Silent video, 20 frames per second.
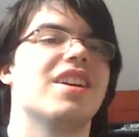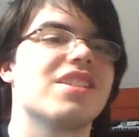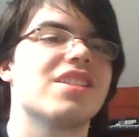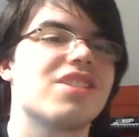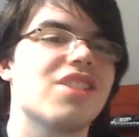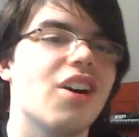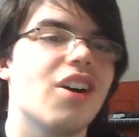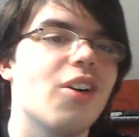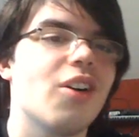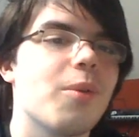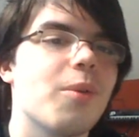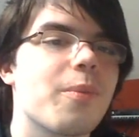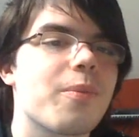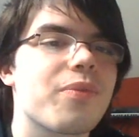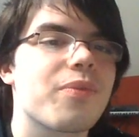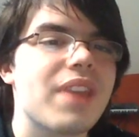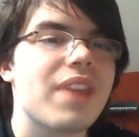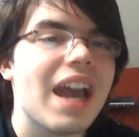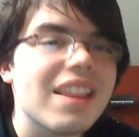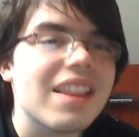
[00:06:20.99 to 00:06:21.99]
So
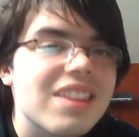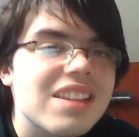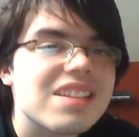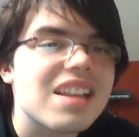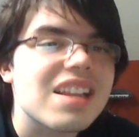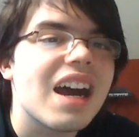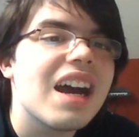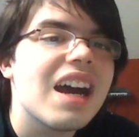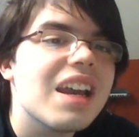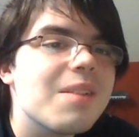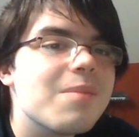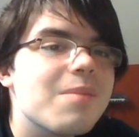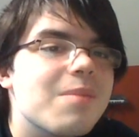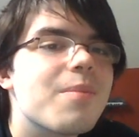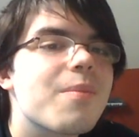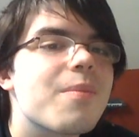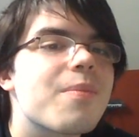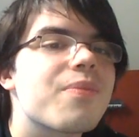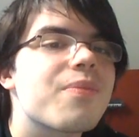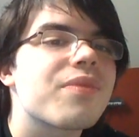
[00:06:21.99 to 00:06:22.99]
at the
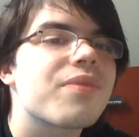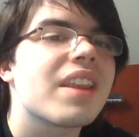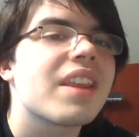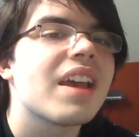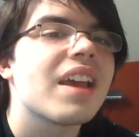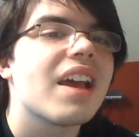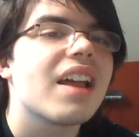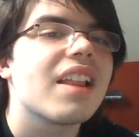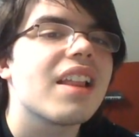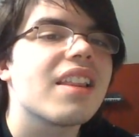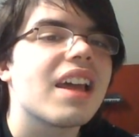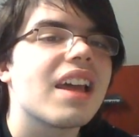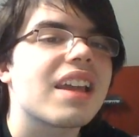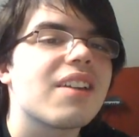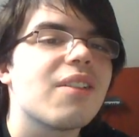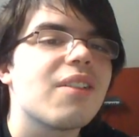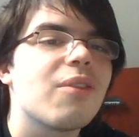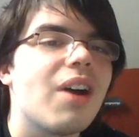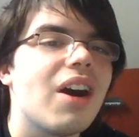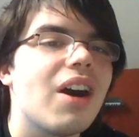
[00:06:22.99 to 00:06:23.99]
time,
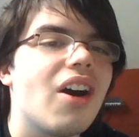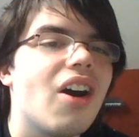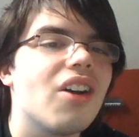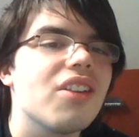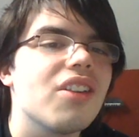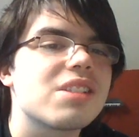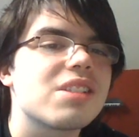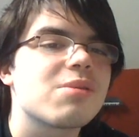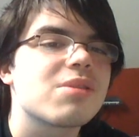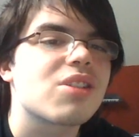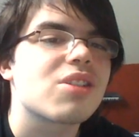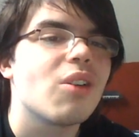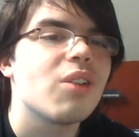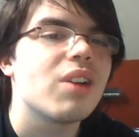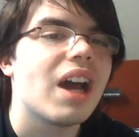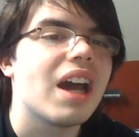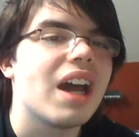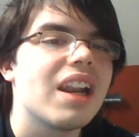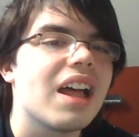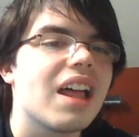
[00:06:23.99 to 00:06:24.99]
like while all this was
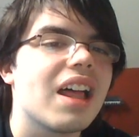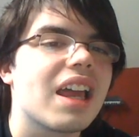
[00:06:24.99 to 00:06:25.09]
going on,